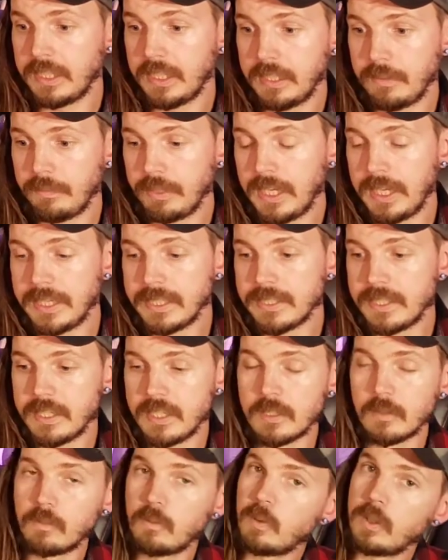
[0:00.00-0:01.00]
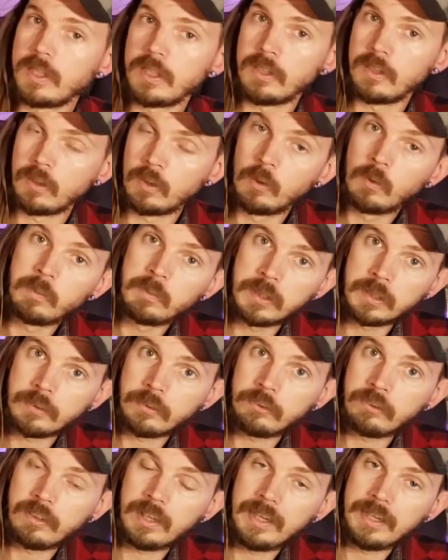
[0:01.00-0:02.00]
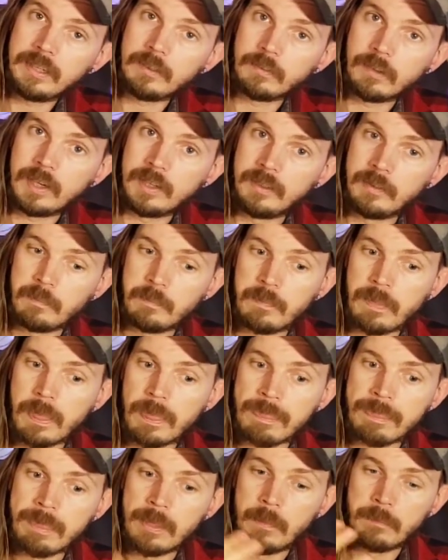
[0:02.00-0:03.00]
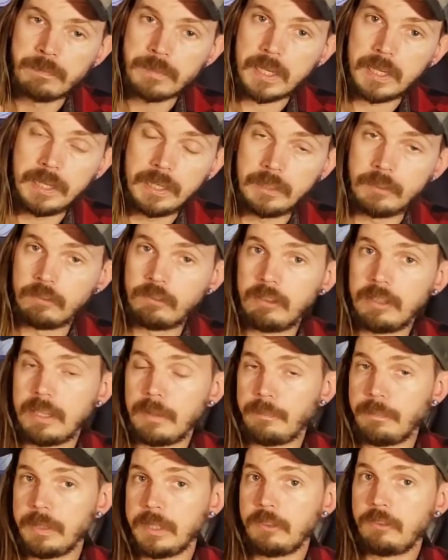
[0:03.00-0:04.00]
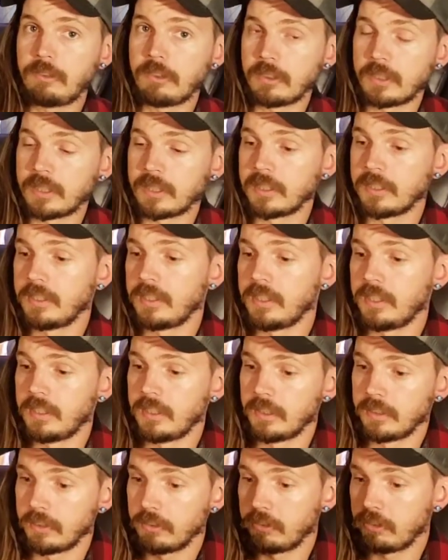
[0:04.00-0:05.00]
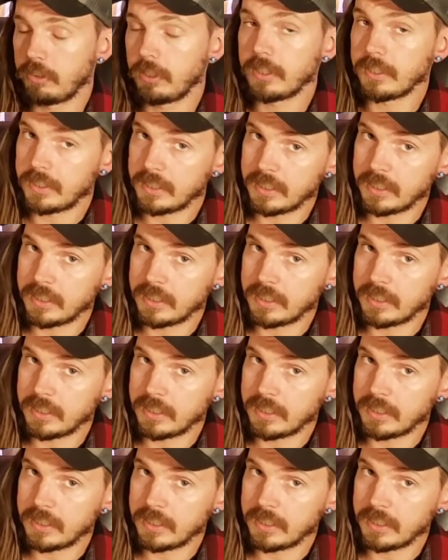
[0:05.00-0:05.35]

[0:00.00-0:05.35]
kind of an idea of what a gnome looks like, right, and you see that picture, you start